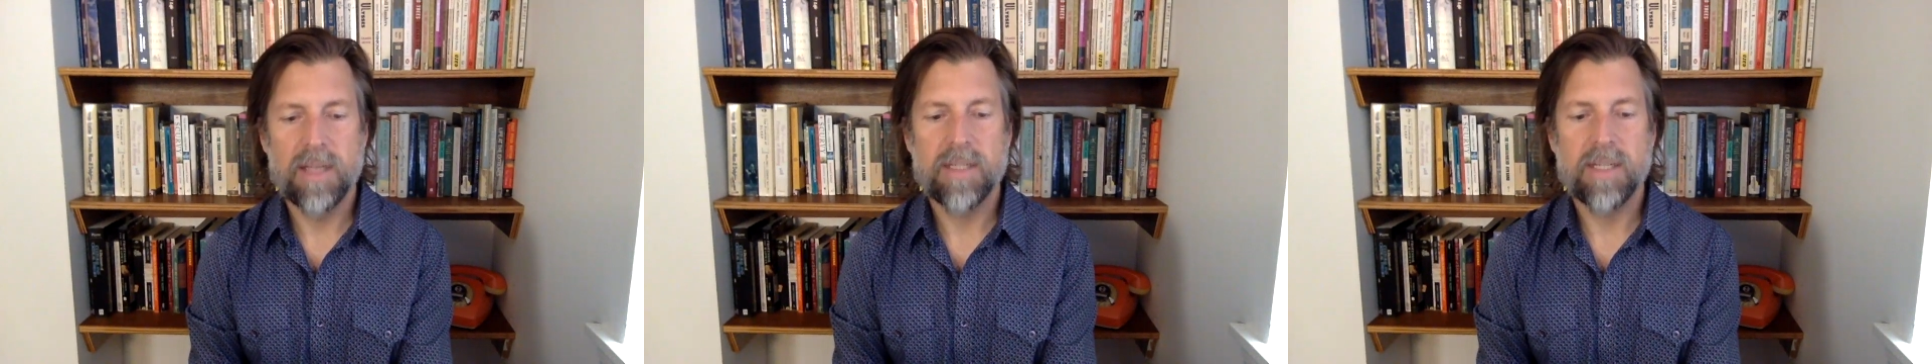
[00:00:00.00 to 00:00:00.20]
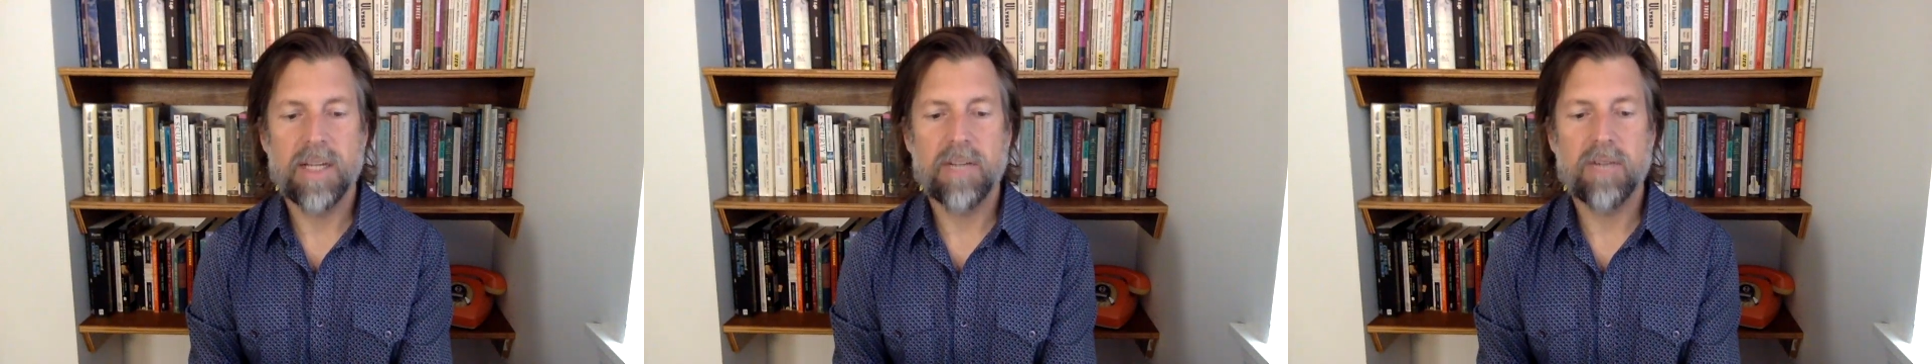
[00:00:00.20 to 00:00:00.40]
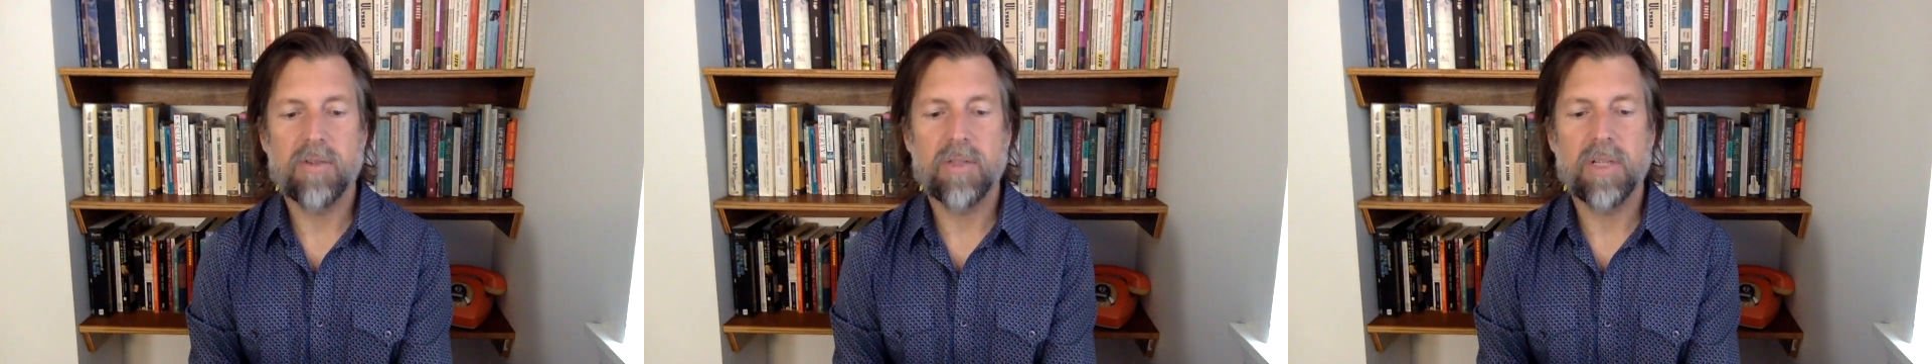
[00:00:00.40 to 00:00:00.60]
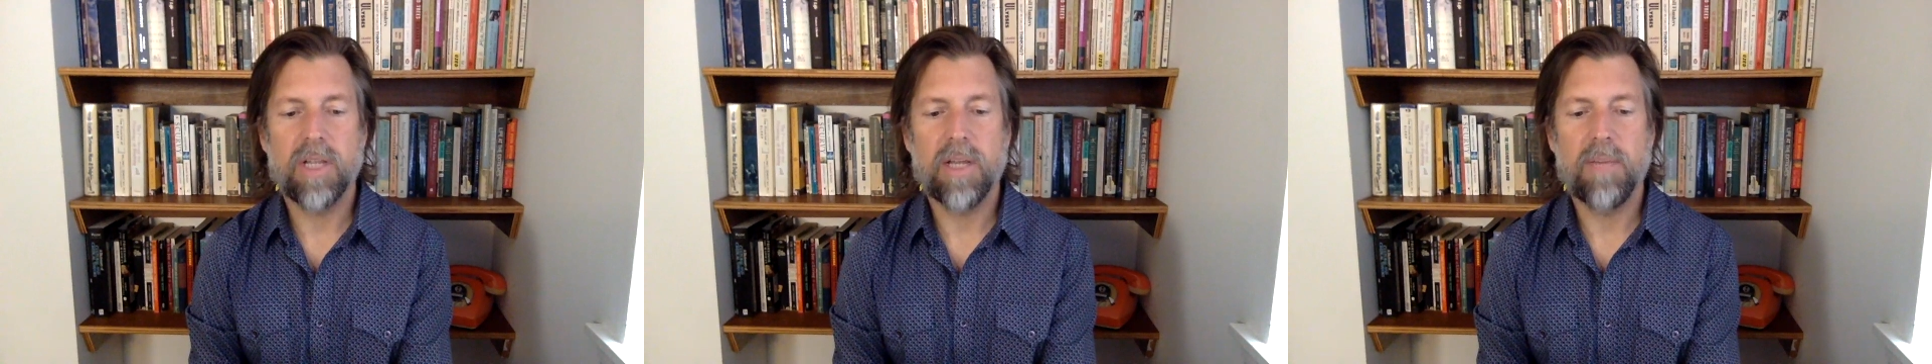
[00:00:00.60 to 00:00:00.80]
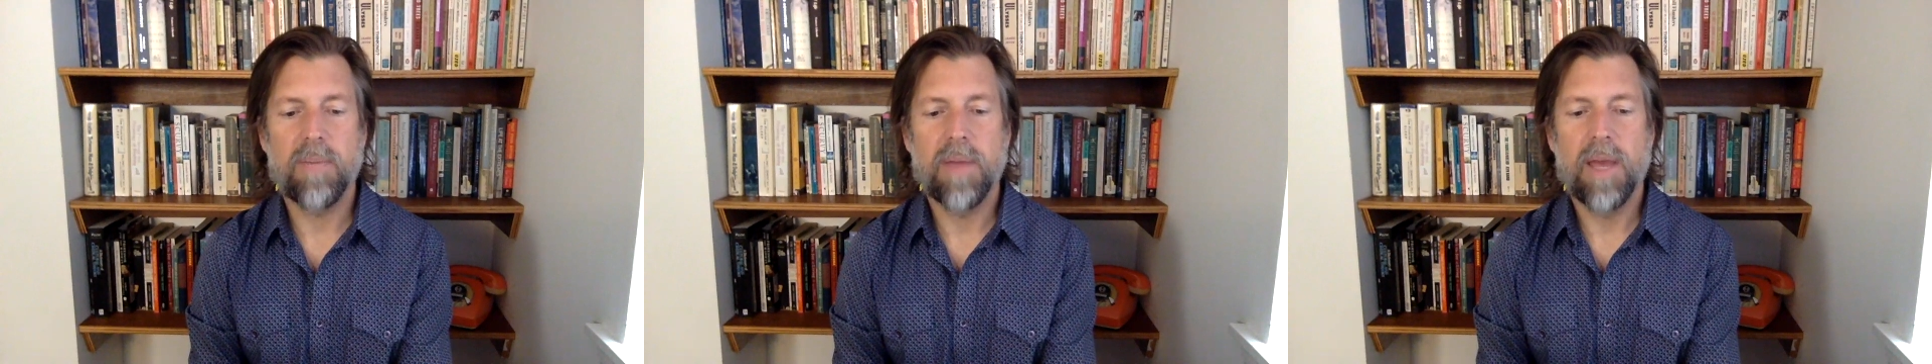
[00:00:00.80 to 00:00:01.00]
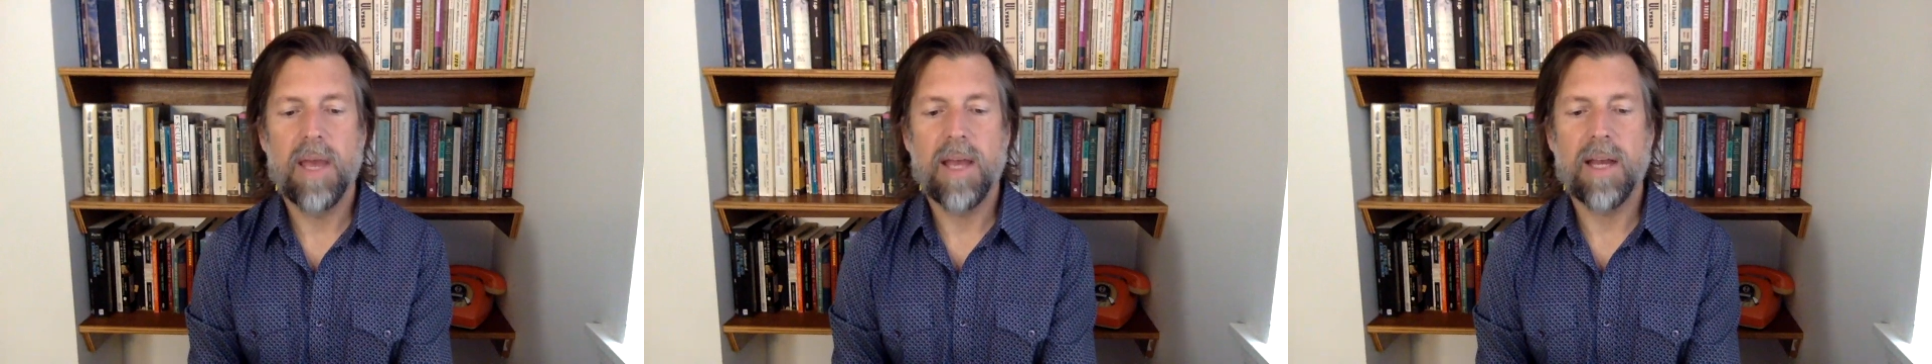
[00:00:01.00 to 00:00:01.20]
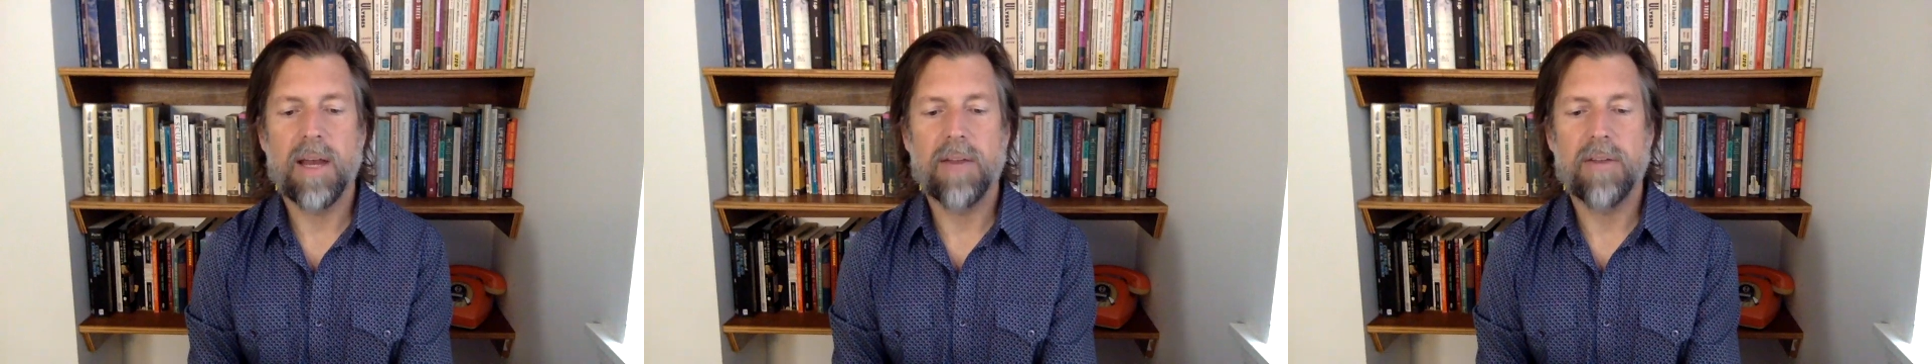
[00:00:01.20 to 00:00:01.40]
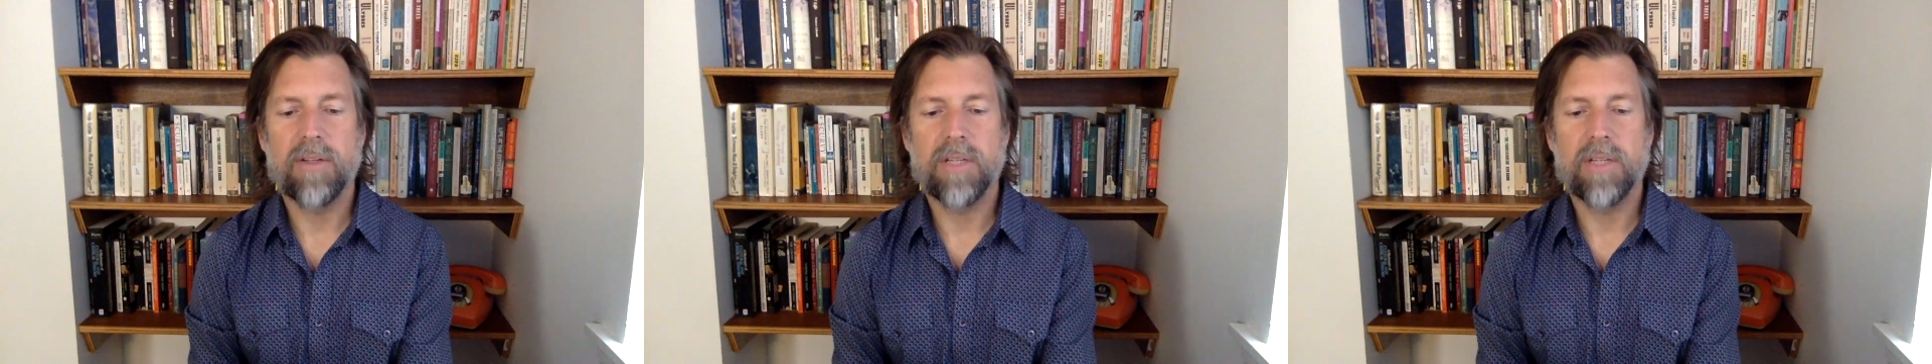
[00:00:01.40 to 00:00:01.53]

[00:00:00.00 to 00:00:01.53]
central sleep, and other